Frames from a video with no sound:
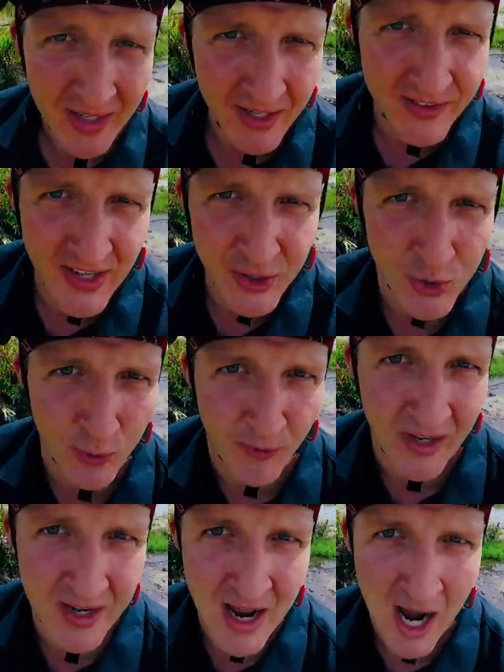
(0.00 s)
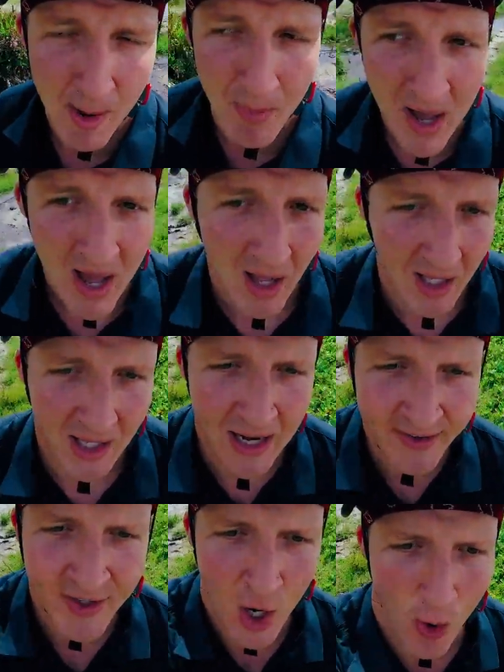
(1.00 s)
in central Vietnam.
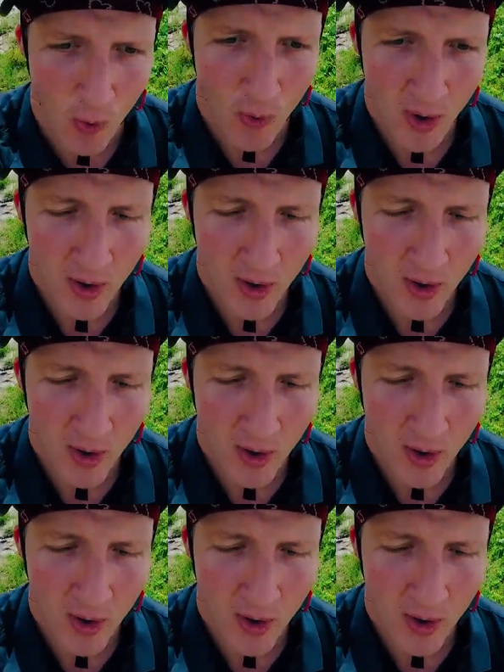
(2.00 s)
Let's go.